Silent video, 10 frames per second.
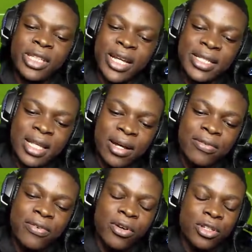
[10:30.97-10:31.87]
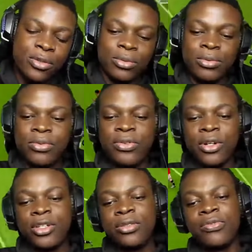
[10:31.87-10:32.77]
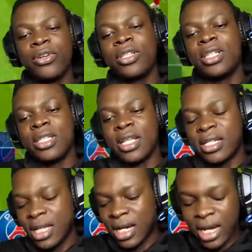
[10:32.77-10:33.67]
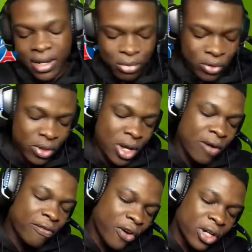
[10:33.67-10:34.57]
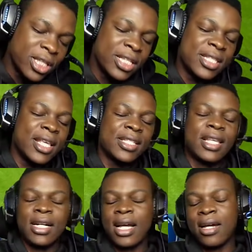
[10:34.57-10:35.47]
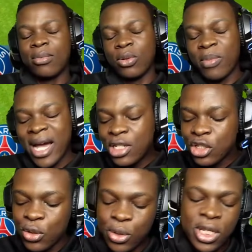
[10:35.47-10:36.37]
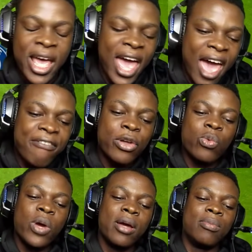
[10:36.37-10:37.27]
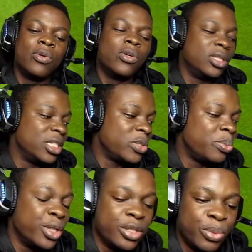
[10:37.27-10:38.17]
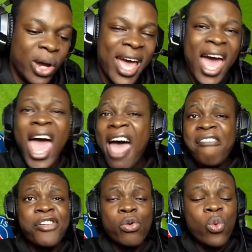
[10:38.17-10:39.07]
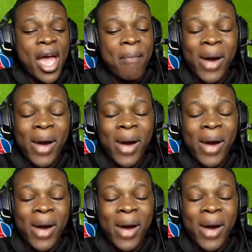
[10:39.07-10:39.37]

Nesta, fuck you. Fuck, fuck this Nesta guy, bro. Fuck this Nesta guy, bro. Man is just everywhere, bro, on this field, bro. Everywhere.